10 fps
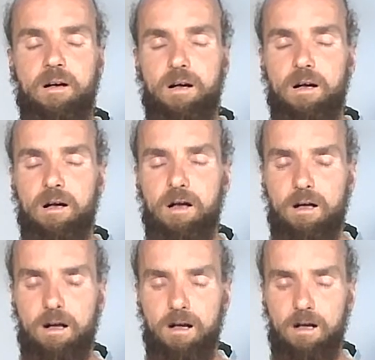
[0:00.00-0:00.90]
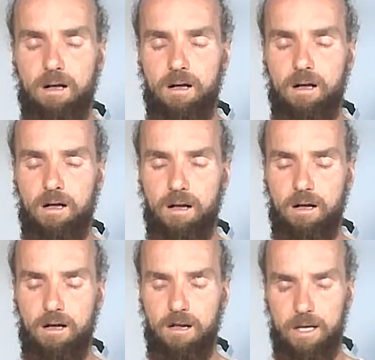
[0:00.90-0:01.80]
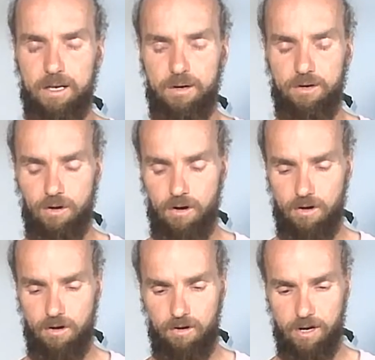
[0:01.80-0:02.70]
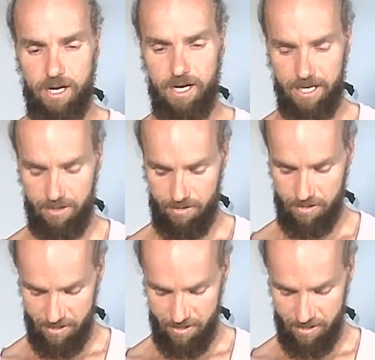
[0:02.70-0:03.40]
Like you're yawning, like you're